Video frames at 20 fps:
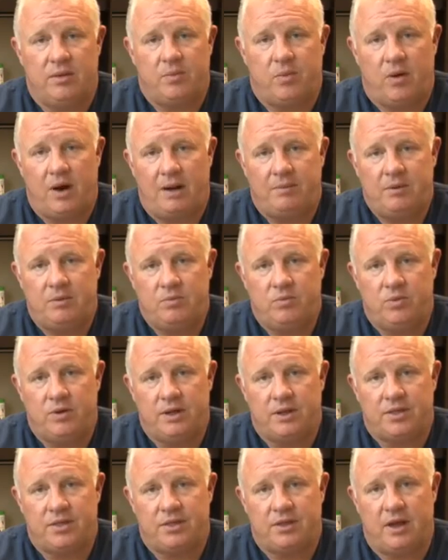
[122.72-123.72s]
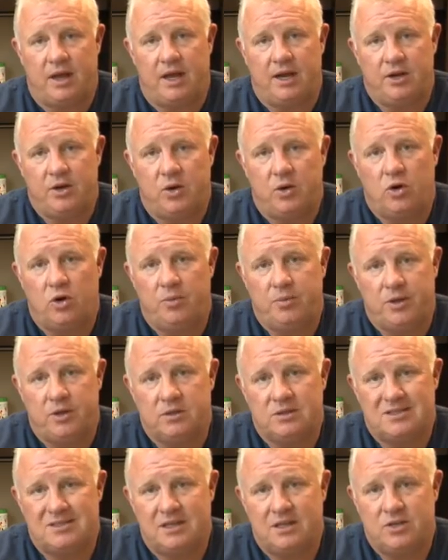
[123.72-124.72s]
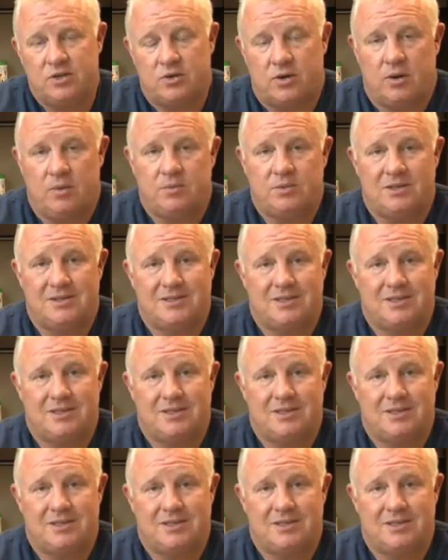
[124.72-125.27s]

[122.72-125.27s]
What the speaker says: the problem with neuroimmune syndromes